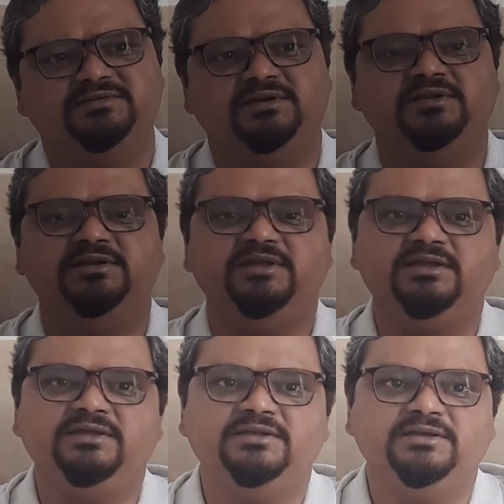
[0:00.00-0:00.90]

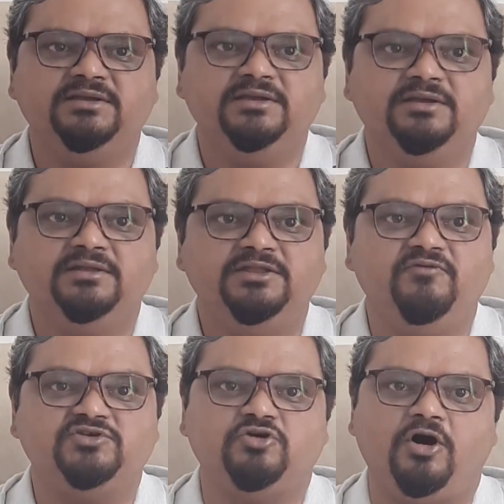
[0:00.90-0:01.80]
Suddenly, there
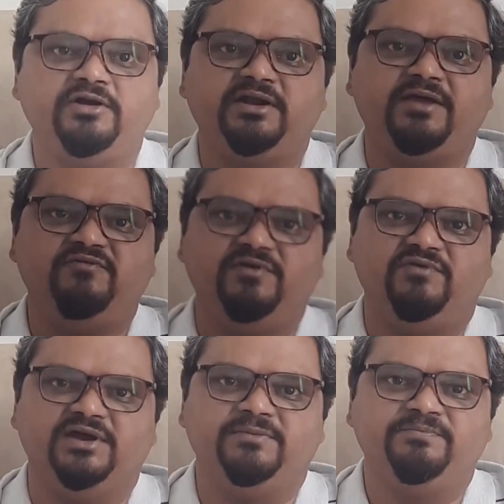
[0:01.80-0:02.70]
was horror
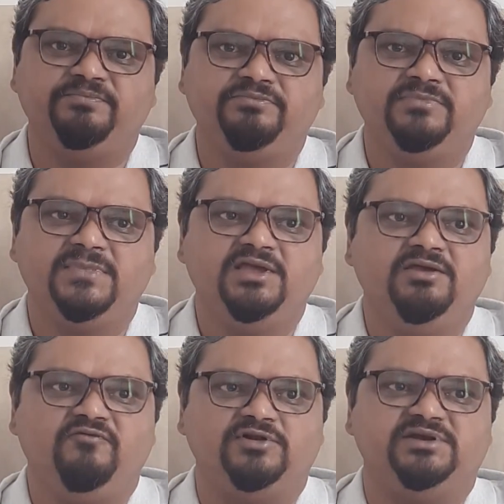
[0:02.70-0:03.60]
everywhere,
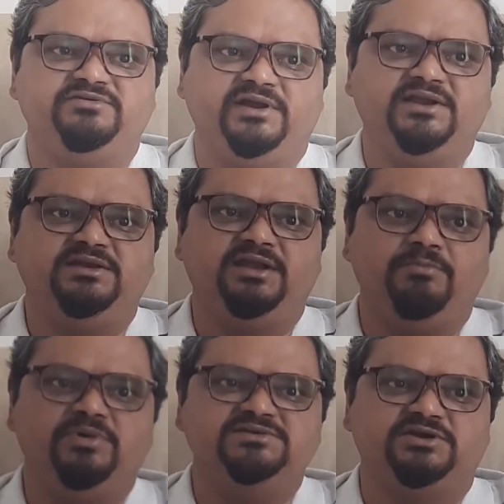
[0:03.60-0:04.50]
for the dreaded
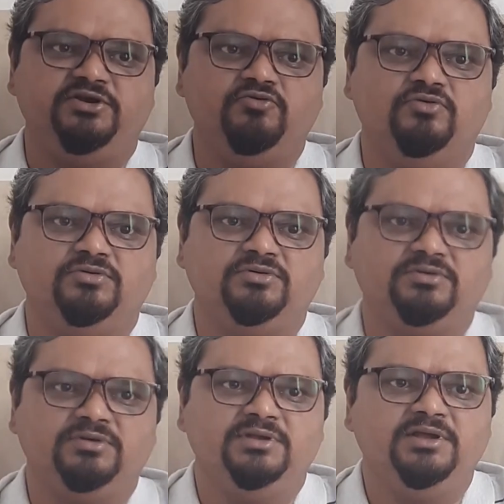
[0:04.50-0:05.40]
numbers grew.
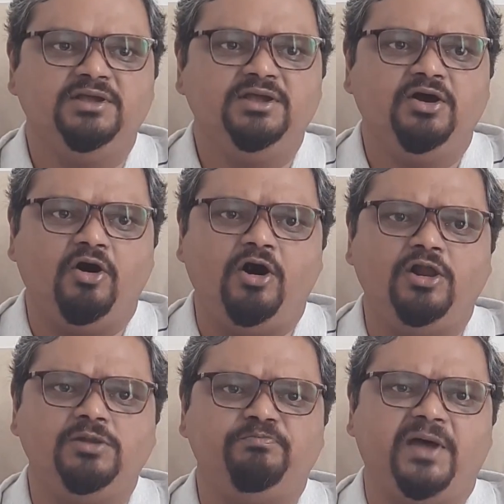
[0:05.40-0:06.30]

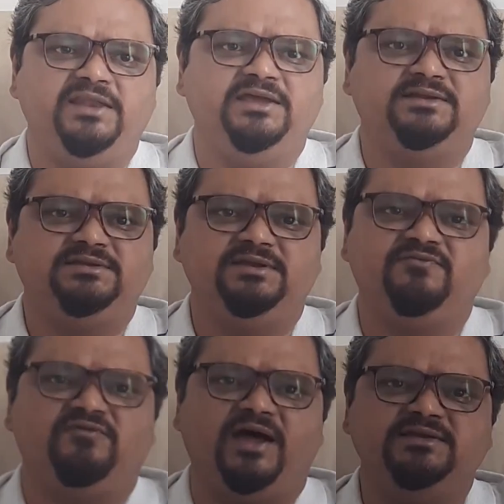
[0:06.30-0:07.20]
All panicked
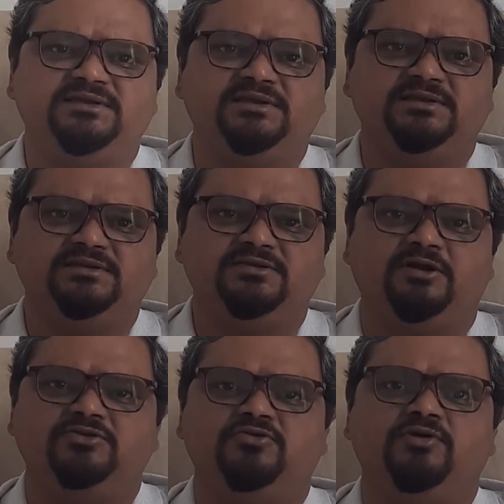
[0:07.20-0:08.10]
and frightened,
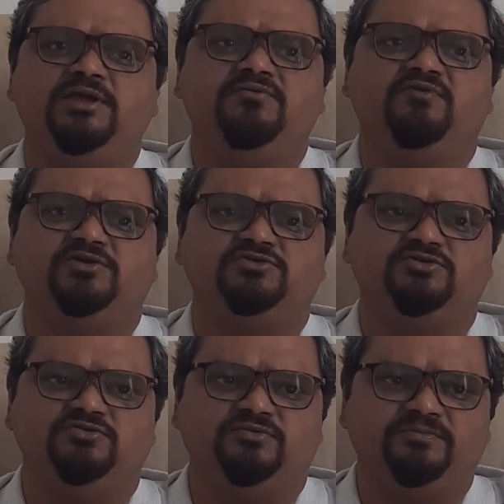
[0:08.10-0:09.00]
not knowing what to
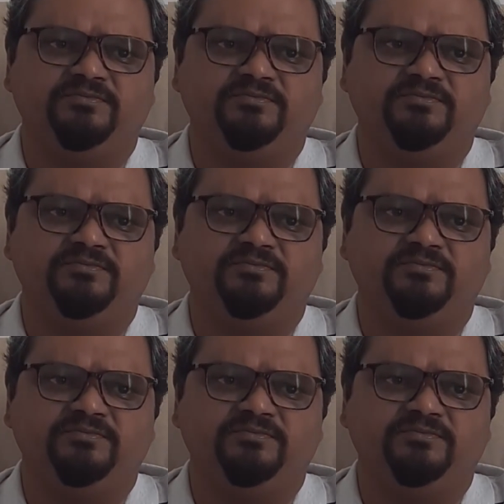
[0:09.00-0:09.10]
do.